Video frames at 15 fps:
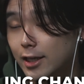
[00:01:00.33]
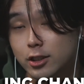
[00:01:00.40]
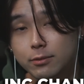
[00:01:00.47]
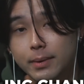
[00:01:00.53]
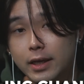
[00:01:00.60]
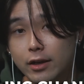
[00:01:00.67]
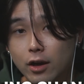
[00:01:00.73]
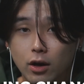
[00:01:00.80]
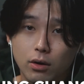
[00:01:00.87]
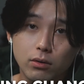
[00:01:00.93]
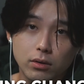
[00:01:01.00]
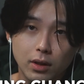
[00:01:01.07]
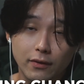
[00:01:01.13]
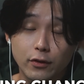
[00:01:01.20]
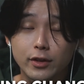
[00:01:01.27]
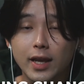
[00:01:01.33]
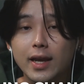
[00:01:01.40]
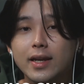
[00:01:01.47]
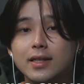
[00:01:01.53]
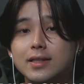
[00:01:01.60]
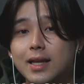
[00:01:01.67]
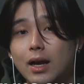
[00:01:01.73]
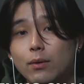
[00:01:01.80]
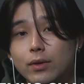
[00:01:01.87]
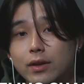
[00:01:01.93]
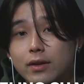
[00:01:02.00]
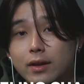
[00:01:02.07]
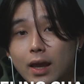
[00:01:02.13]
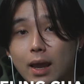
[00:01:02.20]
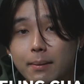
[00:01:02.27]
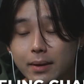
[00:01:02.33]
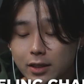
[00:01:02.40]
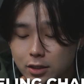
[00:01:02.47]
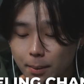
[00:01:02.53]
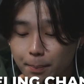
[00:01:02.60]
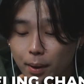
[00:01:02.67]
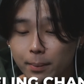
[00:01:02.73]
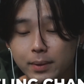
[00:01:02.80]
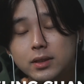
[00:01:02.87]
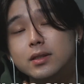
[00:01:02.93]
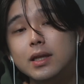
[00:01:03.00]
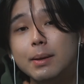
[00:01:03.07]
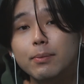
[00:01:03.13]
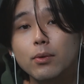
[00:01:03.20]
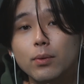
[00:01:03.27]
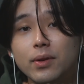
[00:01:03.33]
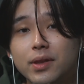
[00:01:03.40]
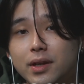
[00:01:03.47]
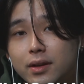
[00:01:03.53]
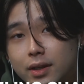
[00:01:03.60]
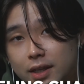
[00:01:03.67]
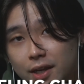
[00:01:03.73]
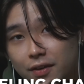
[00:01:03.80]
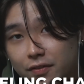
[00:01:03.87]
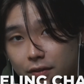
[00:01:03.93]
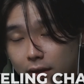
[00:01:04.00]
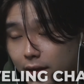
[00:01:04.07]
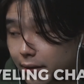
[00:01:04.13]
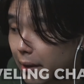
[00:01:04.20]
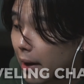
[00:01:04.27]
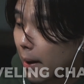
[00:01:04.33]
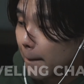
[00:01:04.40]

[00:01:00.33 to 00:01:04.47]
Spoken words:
as you may know, level 10 is now within the game and is a permanent staple within TFT.